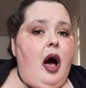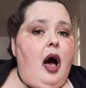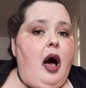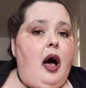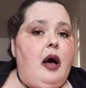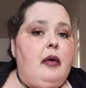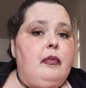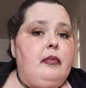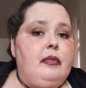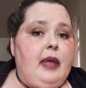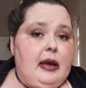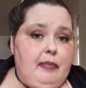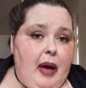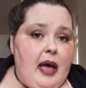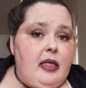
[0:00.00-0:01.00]

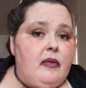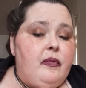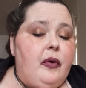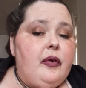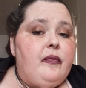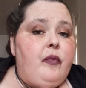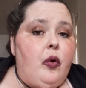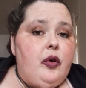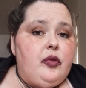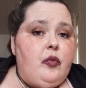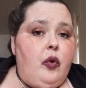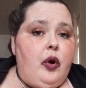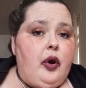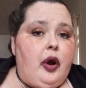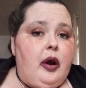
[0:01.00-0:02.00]
like by the fourth
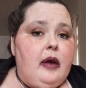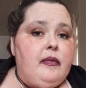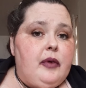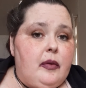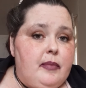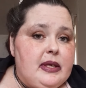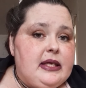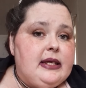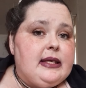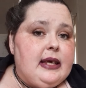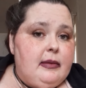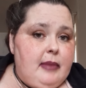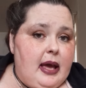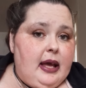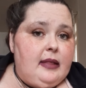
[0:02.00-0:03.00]
quarter, if your business
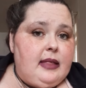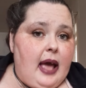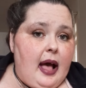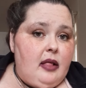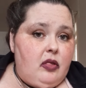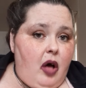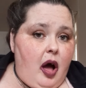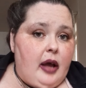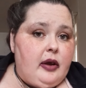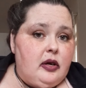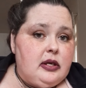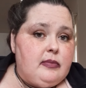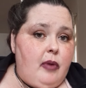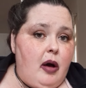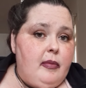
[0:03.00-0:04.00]
can make it that long,
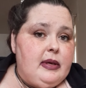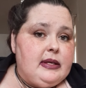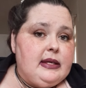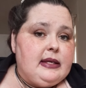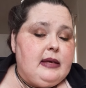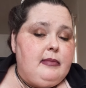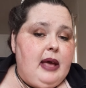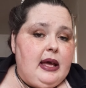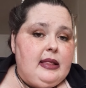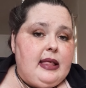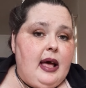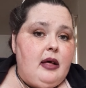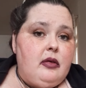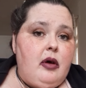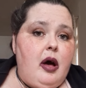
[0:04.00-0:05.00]
your small business can make it
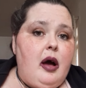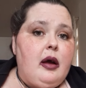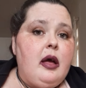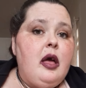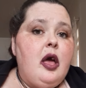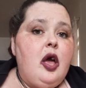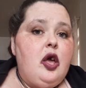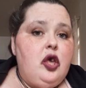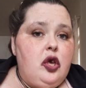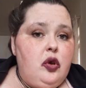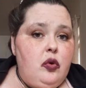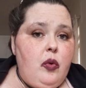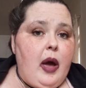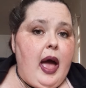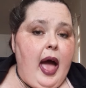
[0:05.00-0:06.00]
that long,
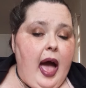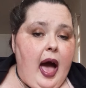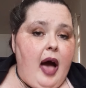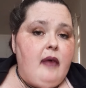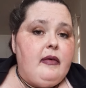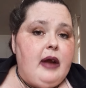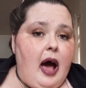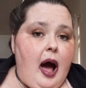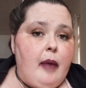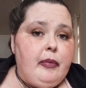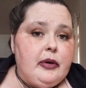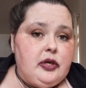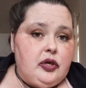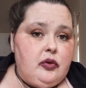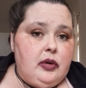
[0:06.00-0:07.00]
you have an
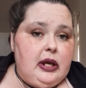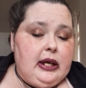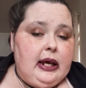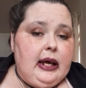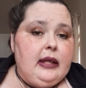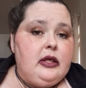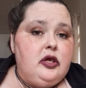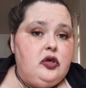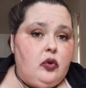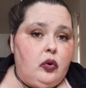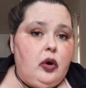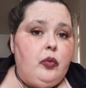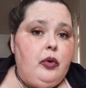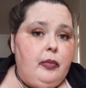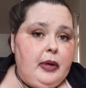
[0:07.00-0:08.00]
opportunity. The
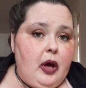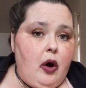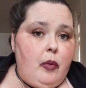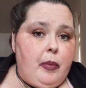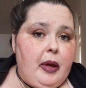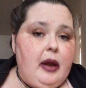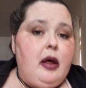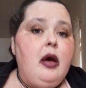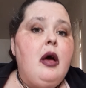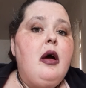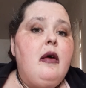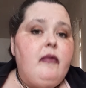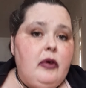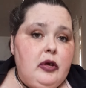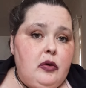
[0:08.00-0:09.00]
door will be open
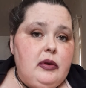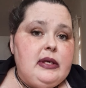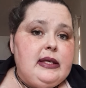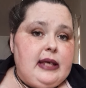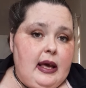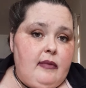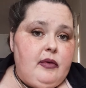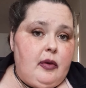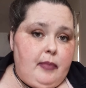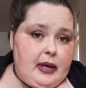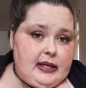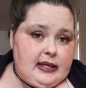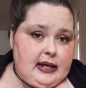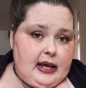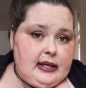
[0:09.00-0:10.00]
for you to save your
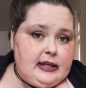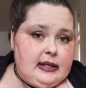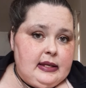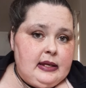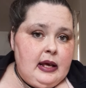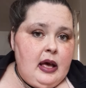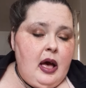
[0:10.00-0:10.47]
business.